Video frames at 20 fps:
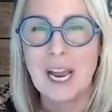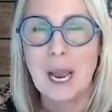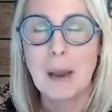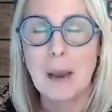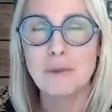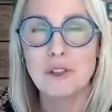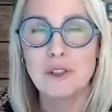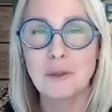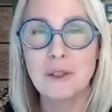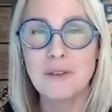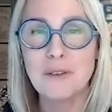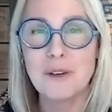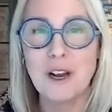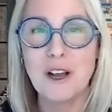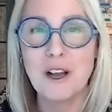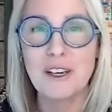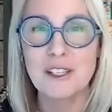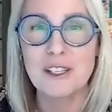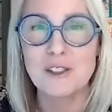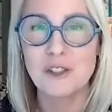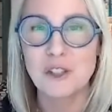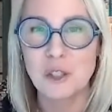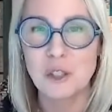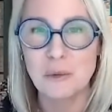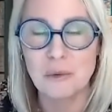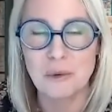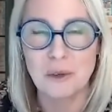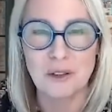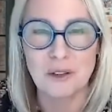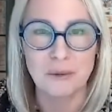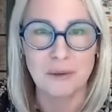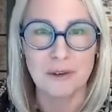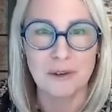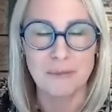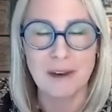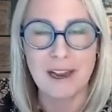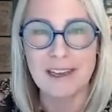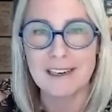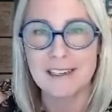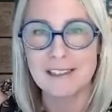I'm sure we've been all consumed with
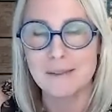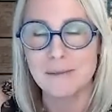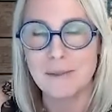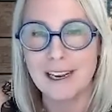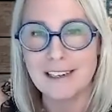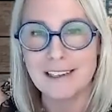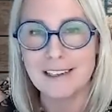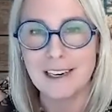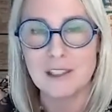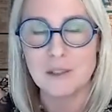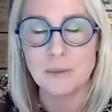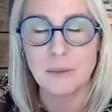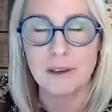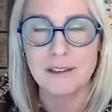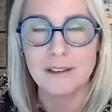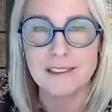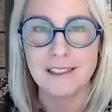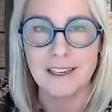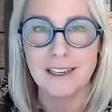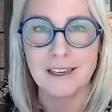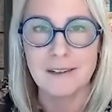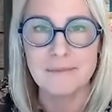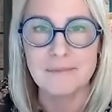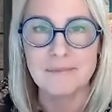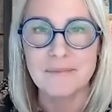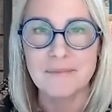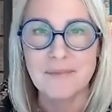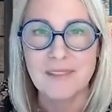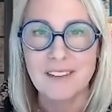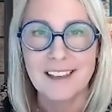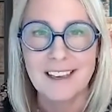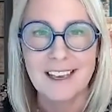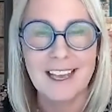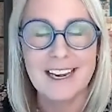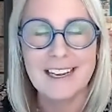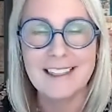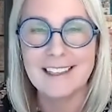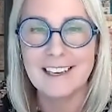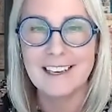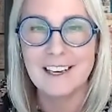Biden's mandates, but
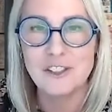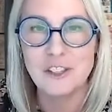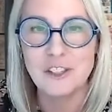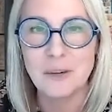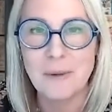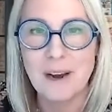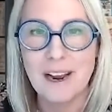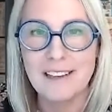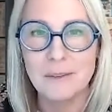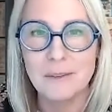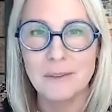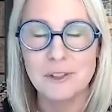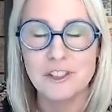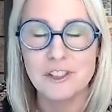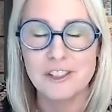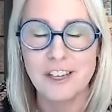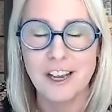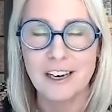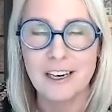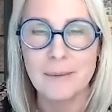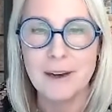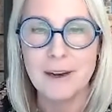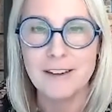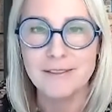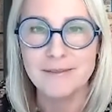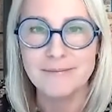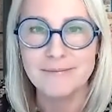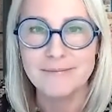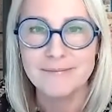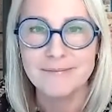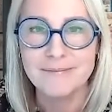anything else in your mind that we should talk about?